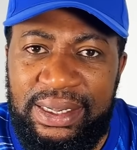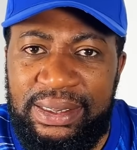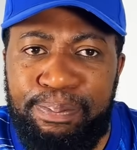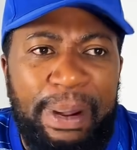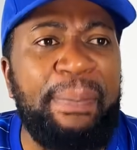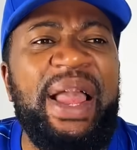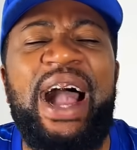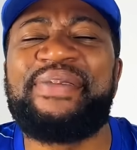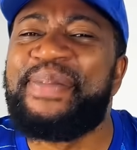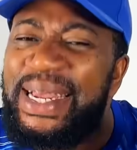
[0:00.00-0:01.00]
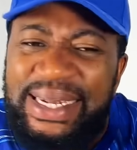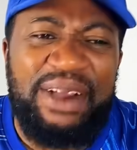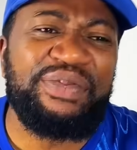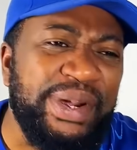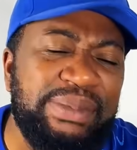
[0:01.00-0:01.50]
Mbappé have made
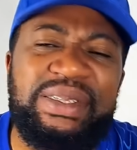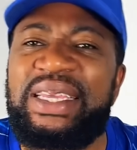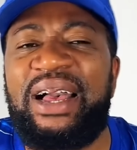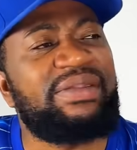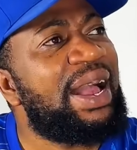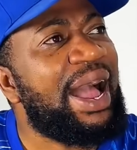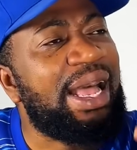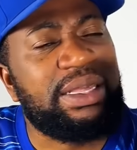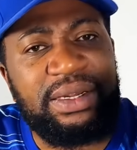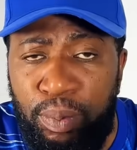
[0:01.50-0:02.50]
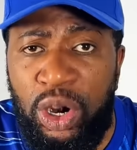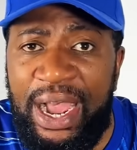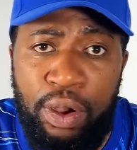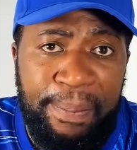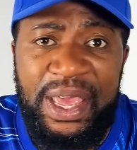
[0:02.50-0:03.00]
name for himself at
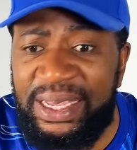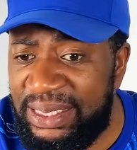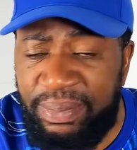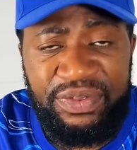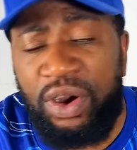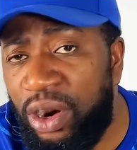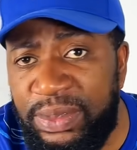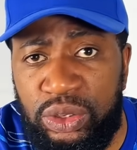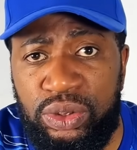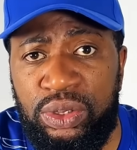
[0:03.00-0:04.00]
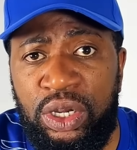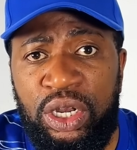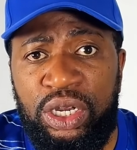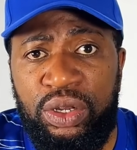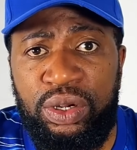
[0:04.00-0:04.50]
Monaco PSG before coming to
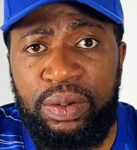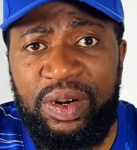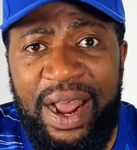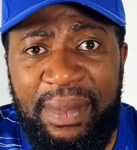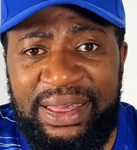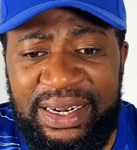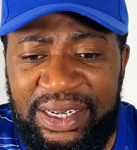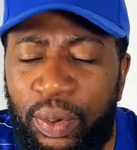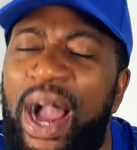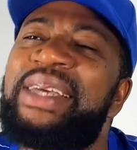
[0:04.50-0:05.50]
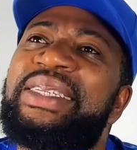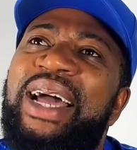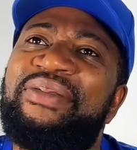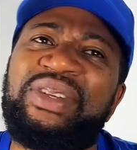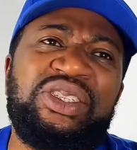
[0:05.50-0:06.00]
Real Madrid. Why is it
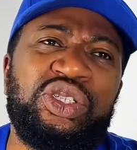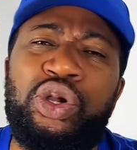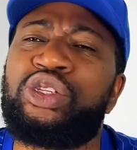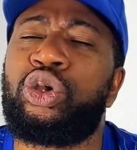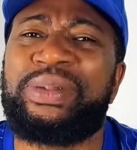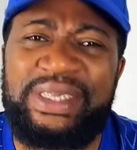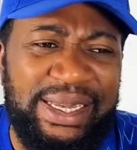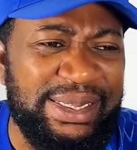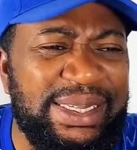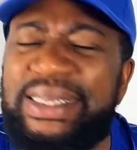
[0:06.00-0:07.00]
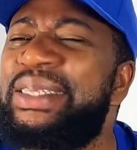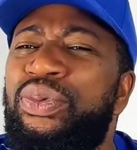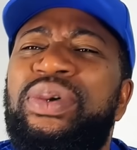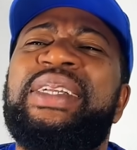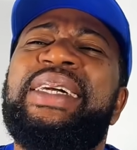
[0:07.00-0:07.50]
that Vini Jr. is obsessed? This thing
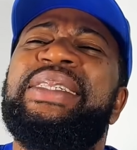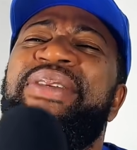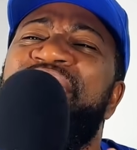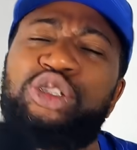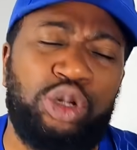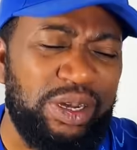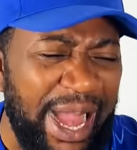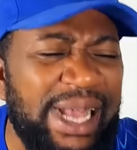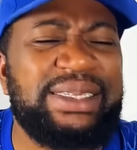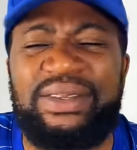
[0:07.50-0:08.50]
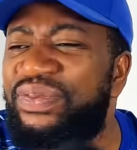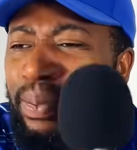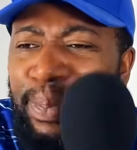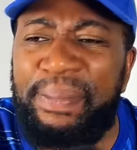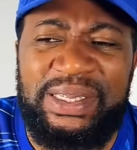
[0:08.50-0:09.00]
will create division. Asking for
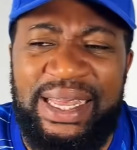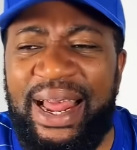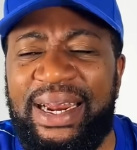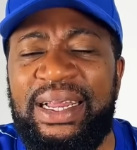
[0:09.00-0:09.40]
Mbappe's salary.